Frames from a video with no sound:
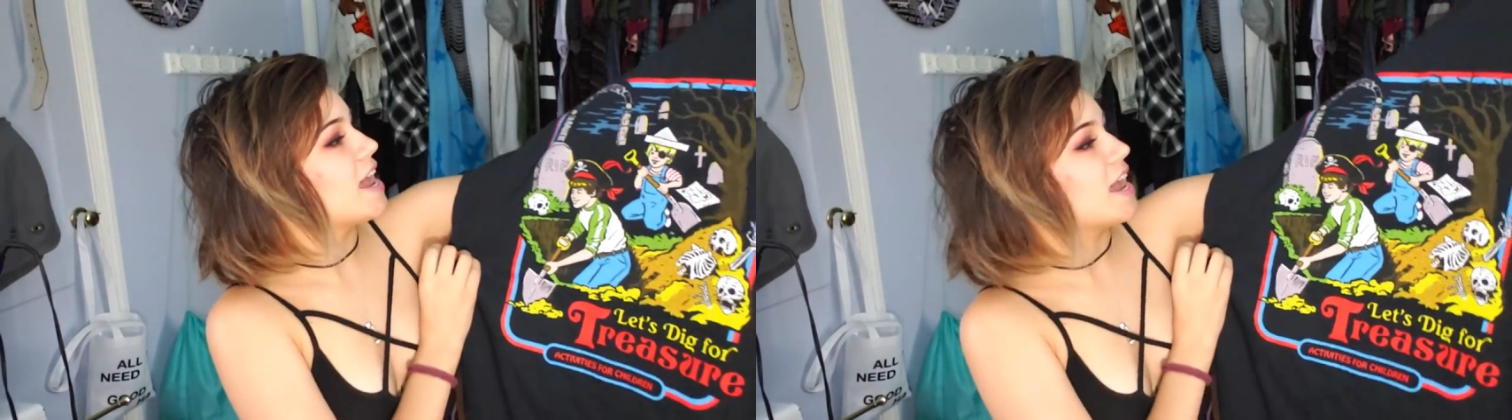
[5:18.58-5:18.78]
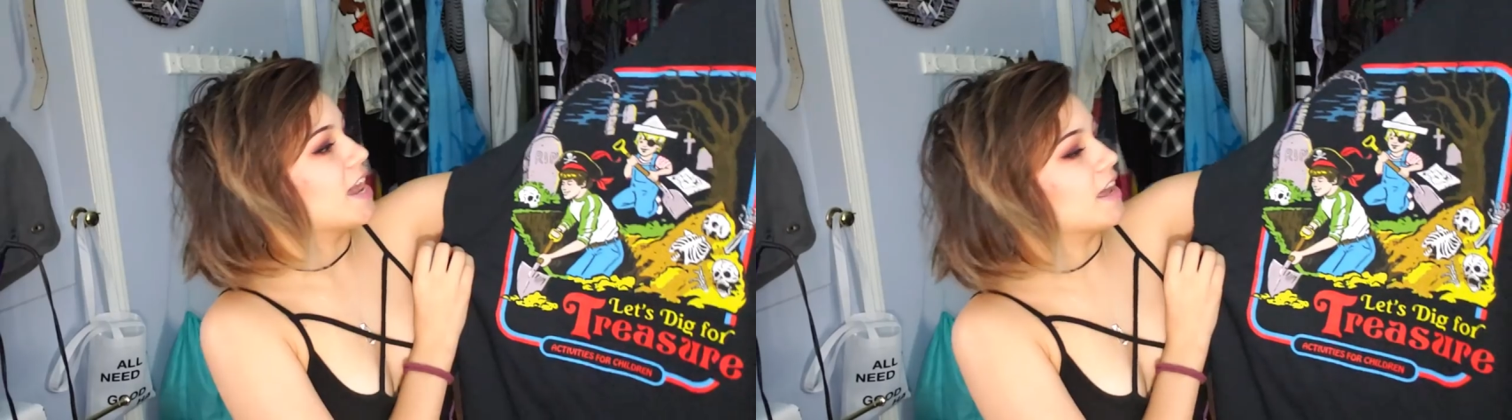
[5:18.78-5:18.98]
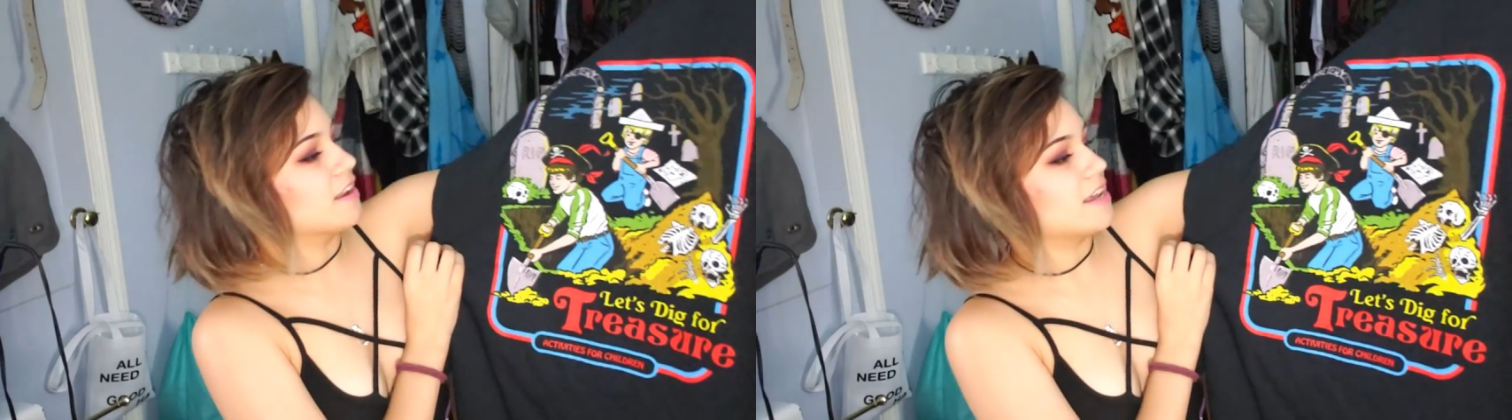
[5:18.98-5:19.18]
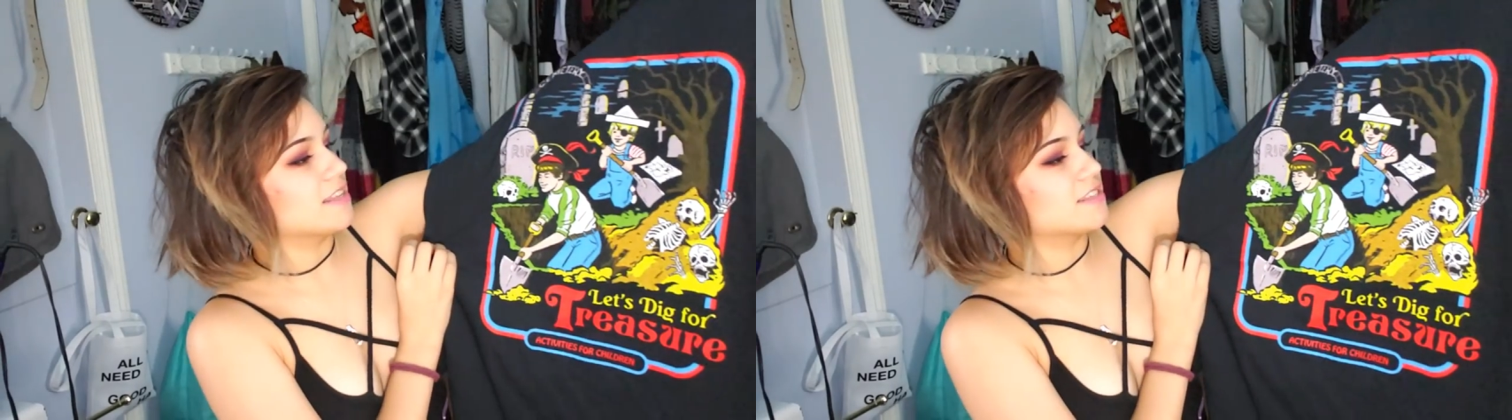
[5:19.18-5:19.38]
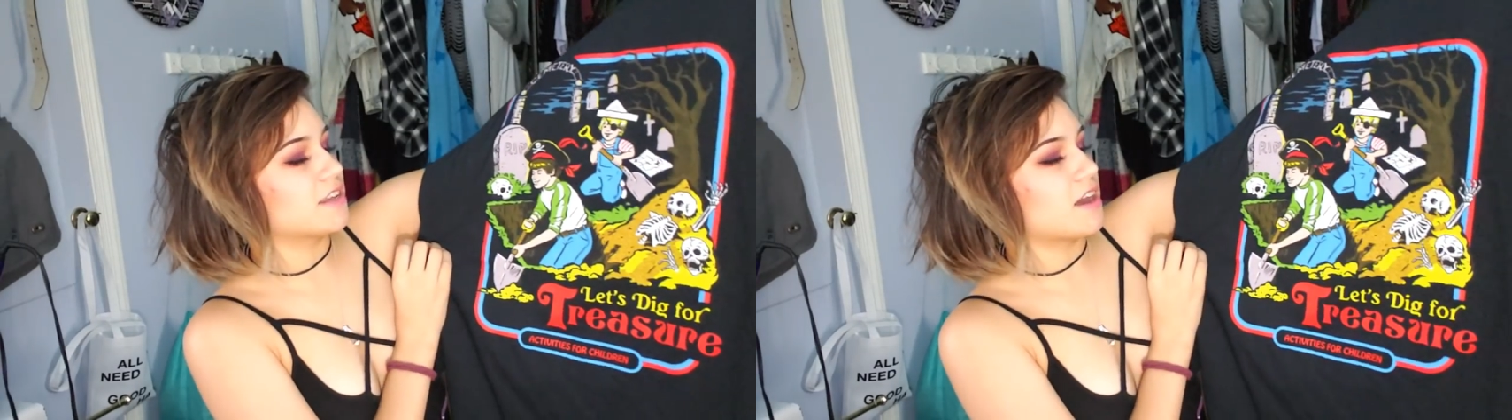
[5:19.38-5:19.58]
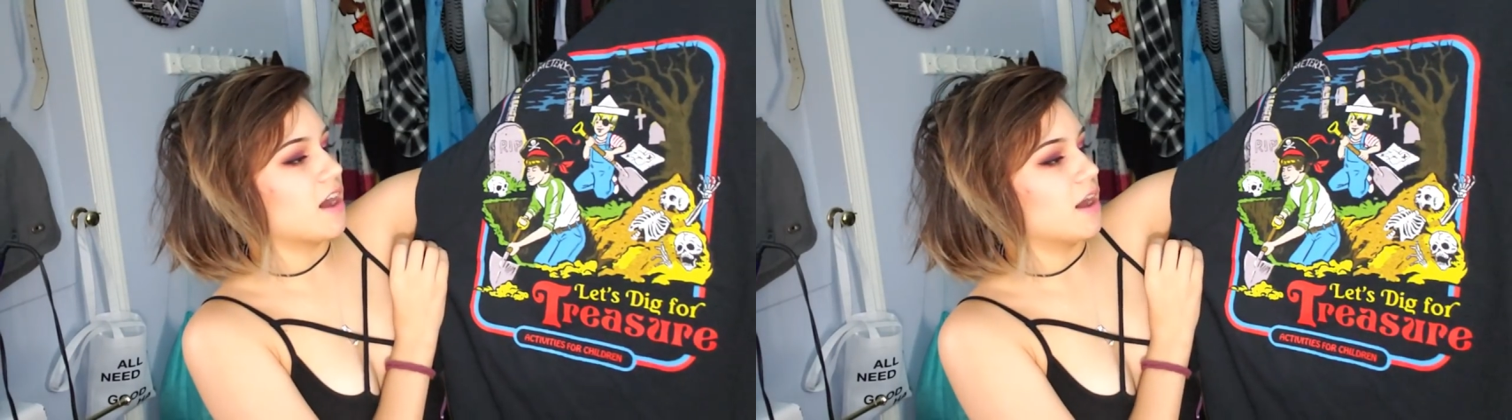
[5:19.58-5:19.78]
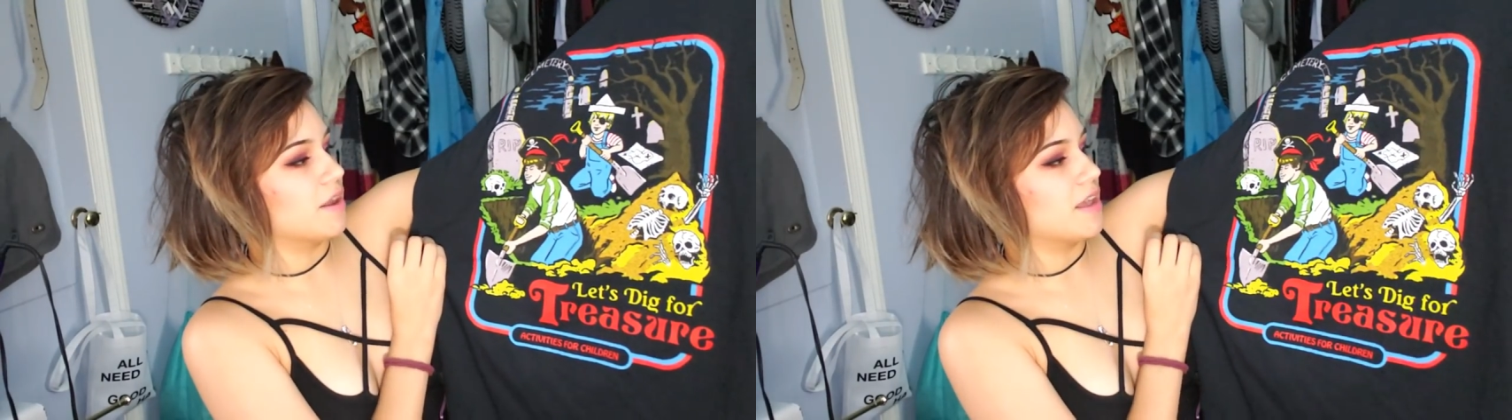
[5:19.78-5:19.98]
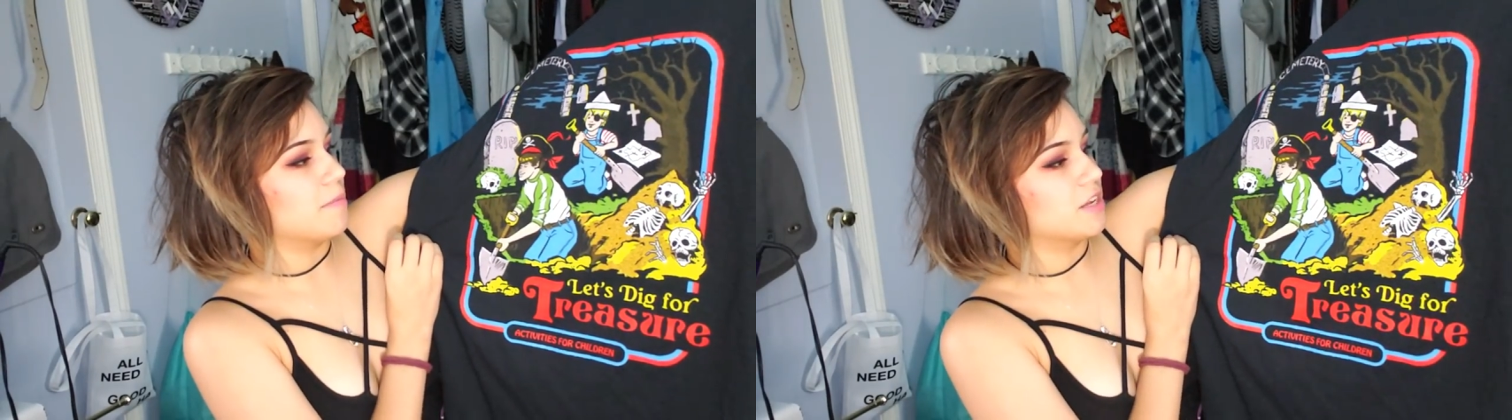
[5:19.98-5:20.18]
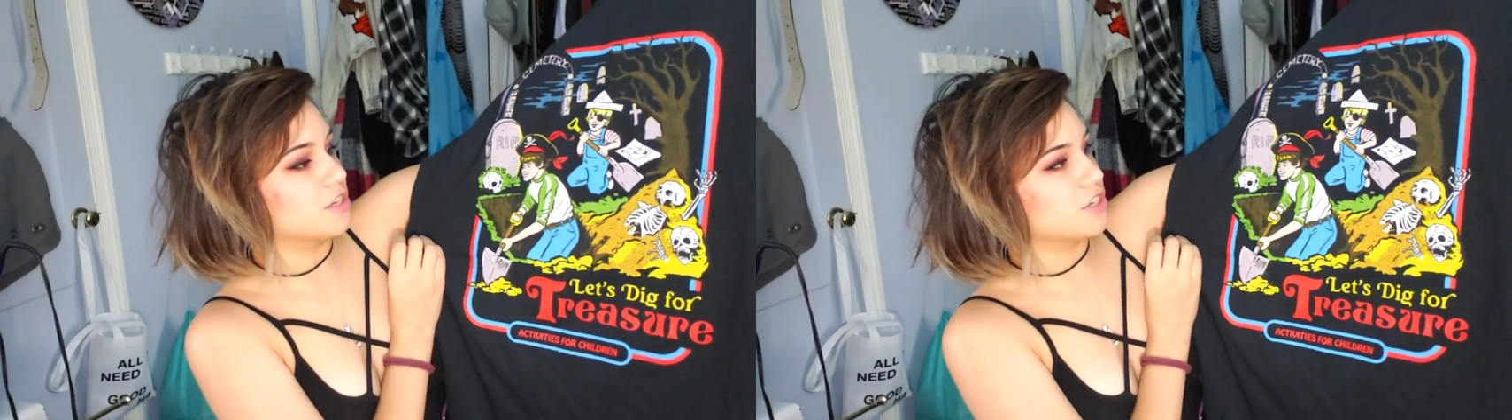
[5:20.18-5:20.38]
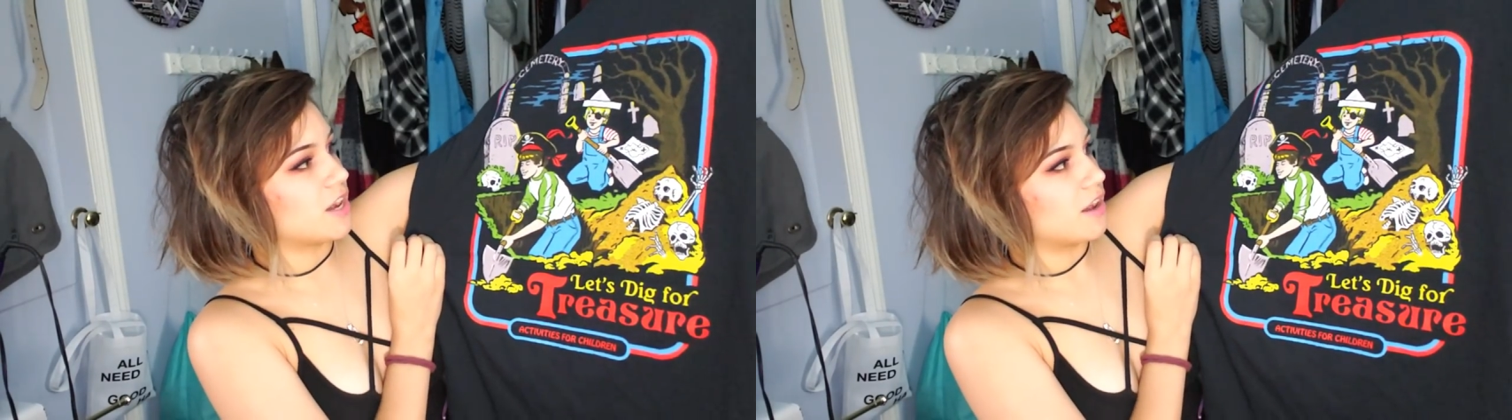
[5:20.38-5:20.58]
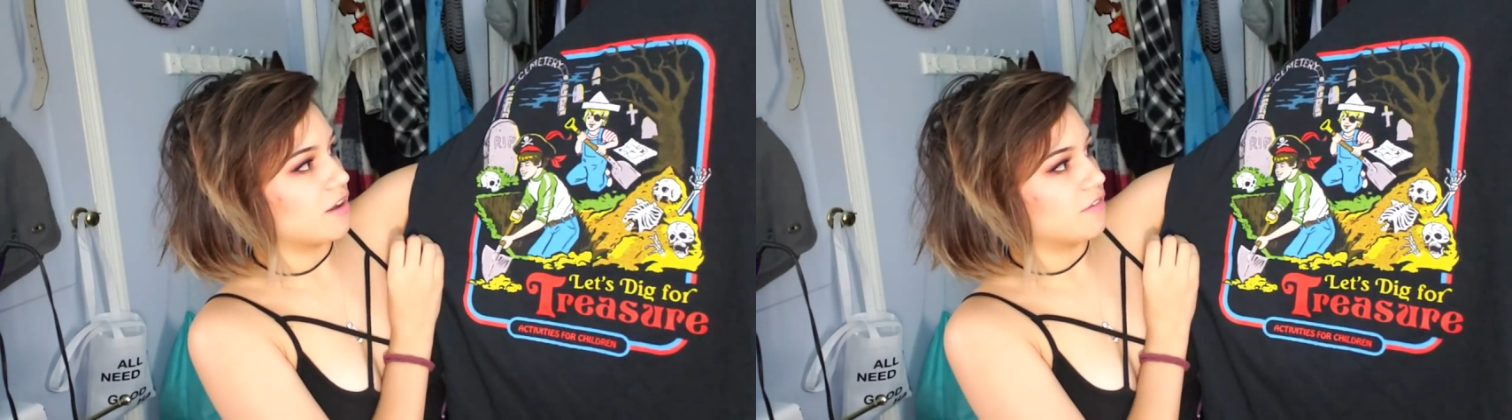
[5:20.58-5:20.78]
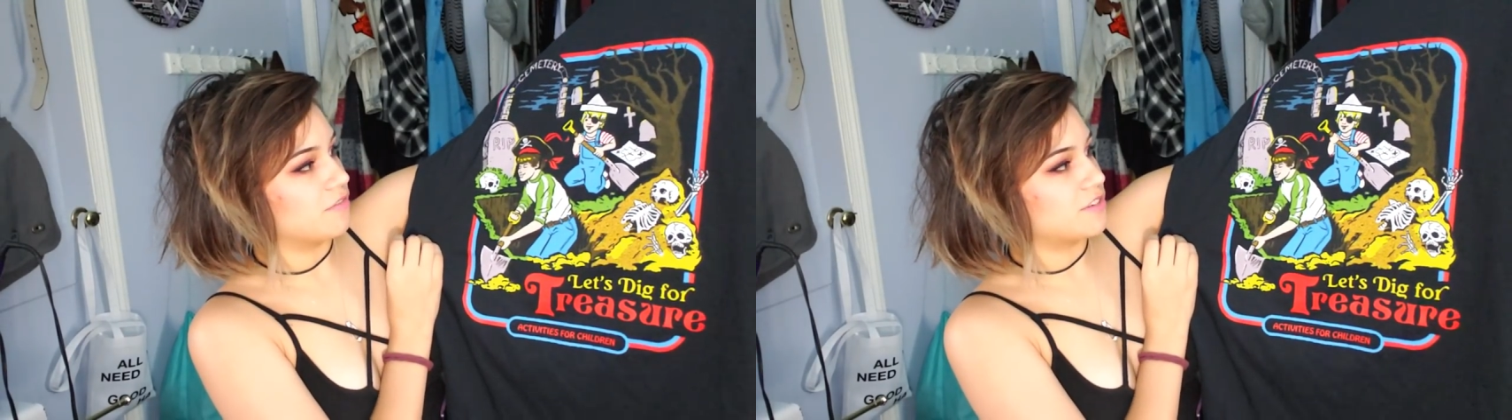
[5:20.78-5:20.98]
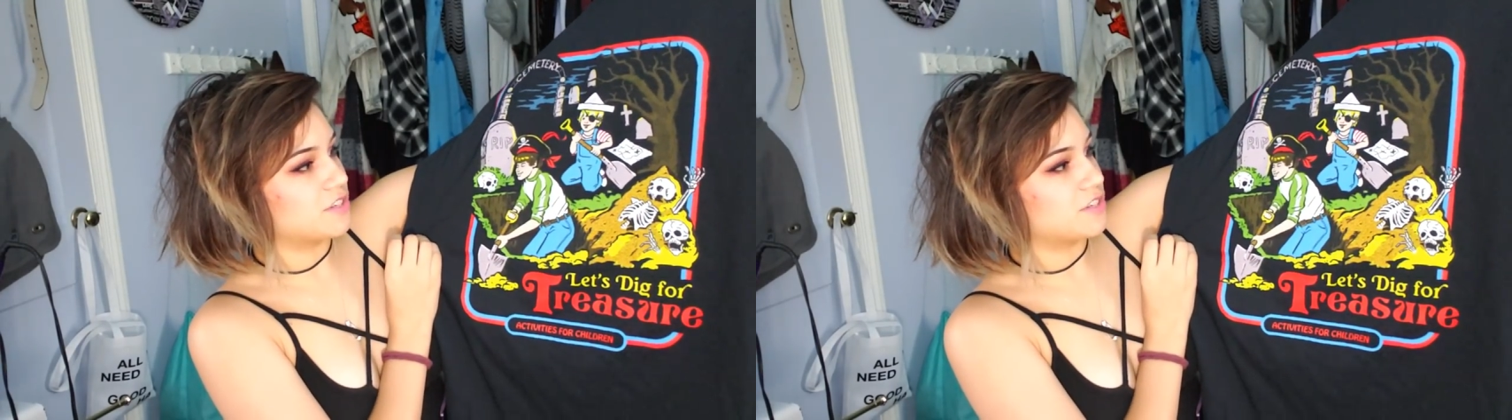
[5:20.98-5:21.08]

and it's an image of